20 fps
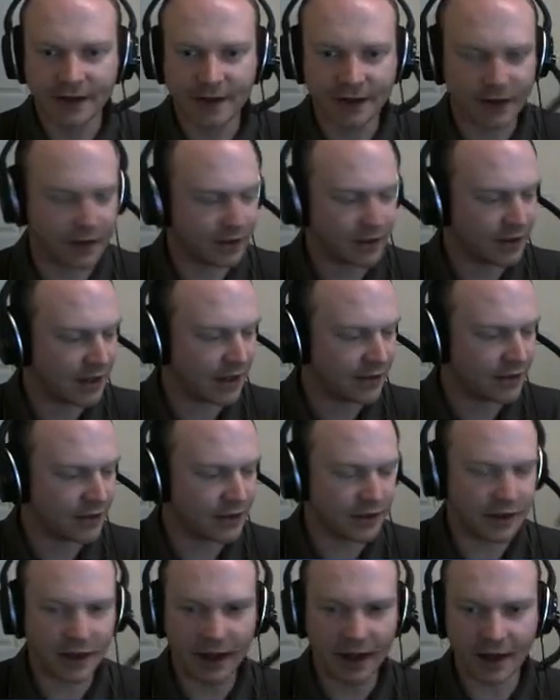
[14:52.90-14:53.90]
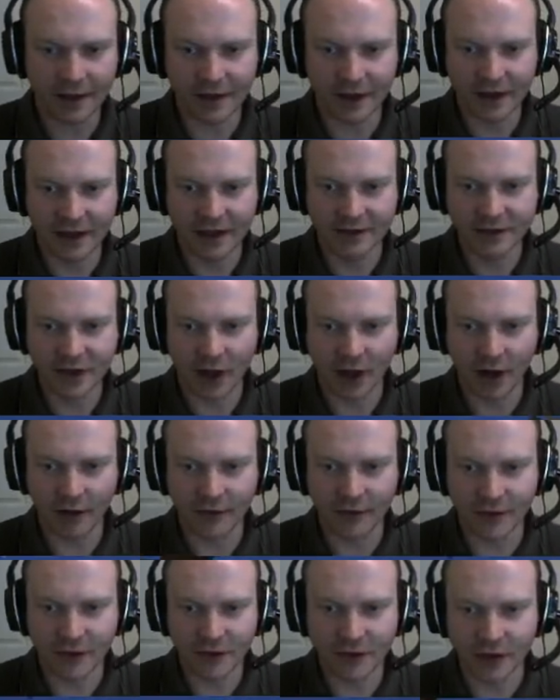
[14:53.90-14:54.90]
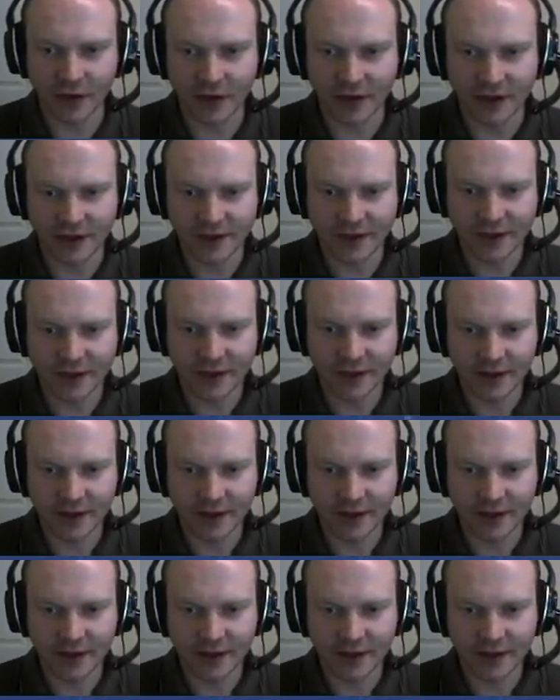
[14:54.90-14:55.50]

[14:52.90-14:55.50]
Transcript: to get the leaves off the trees.